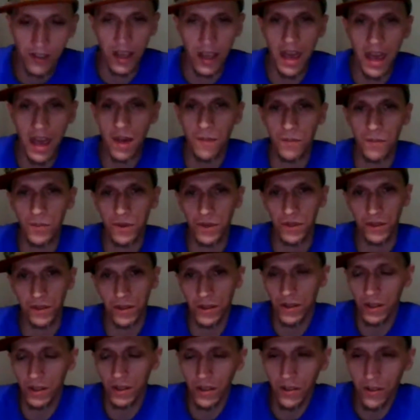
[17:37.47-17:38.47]
happen
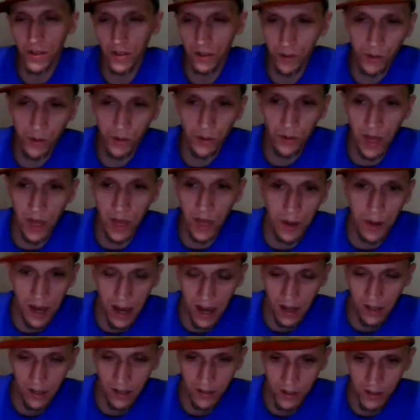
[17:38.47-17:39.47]
through that
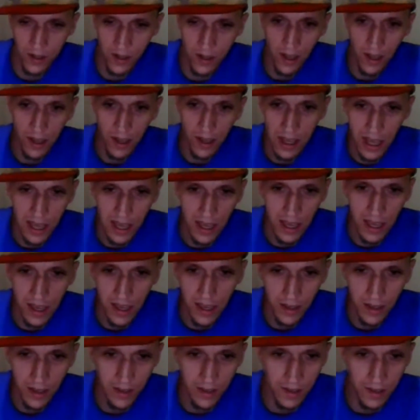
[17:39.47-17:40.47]
box.
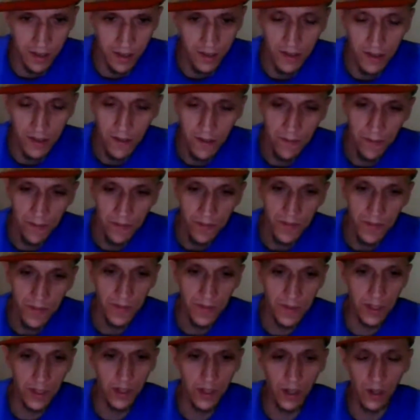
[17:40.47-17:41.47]
And
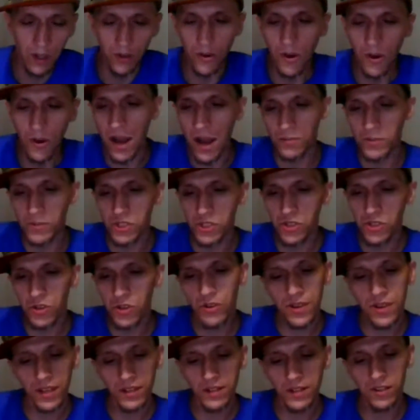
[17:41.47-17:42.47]
I'm sure that
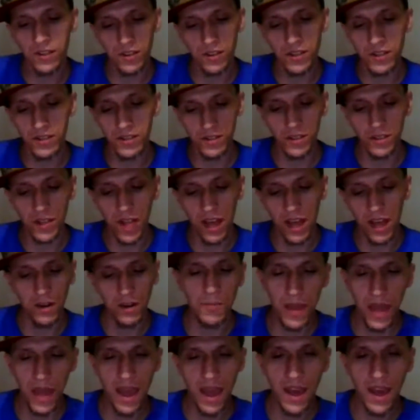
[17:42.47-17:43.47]
there is a lot of
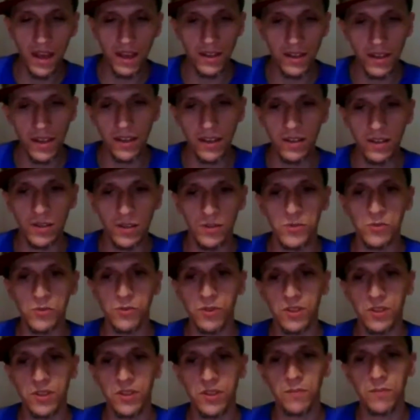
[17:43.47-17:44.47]
bad that comes with
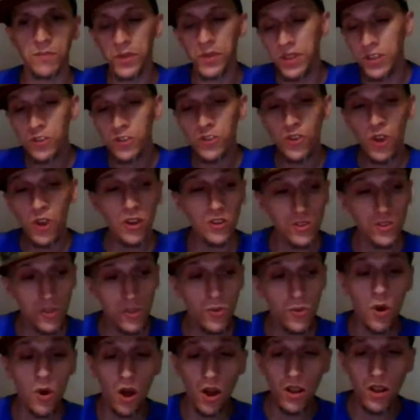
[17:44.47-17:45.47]
it, but there's also a
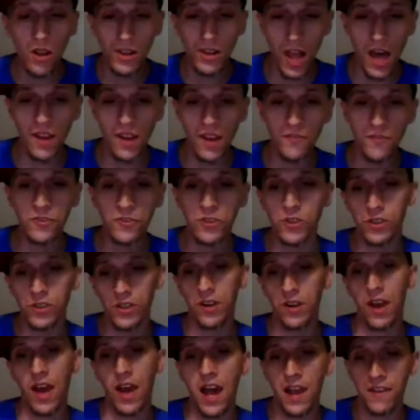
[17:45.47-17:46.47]
lot of good.
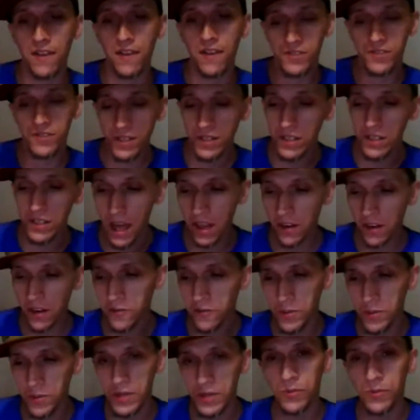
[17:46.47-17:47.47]
I've seen a lot of
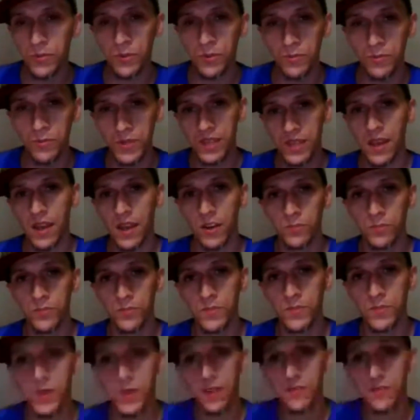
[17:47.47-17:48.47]
people be helped. I've
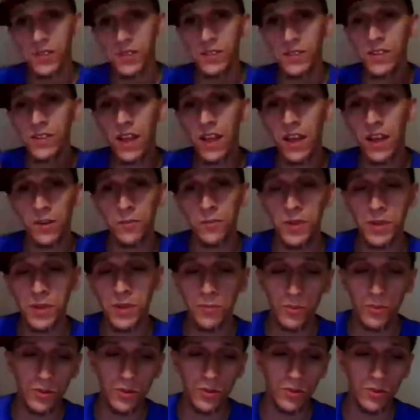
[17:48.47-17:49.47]
seen a lot of people
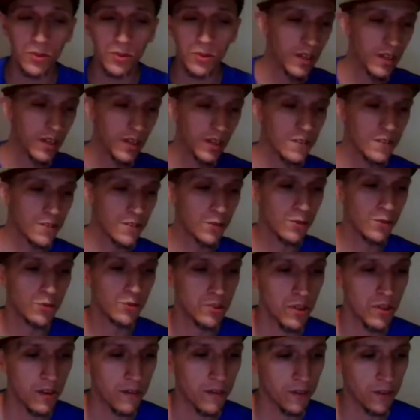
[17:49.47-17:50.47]
get through
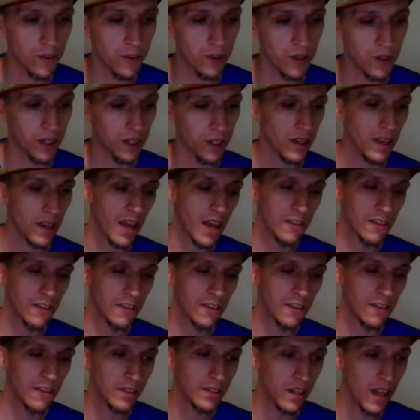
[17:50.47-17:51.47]
suffering. I've seen
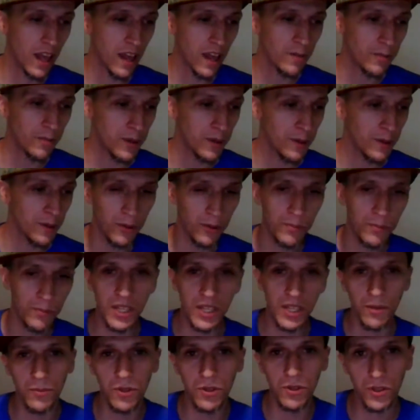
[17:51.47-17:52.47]
a lot of people be able
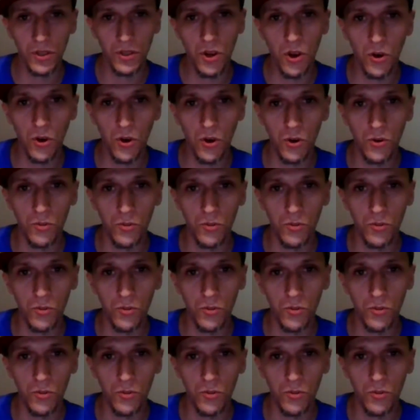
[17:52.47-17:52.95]
to cope,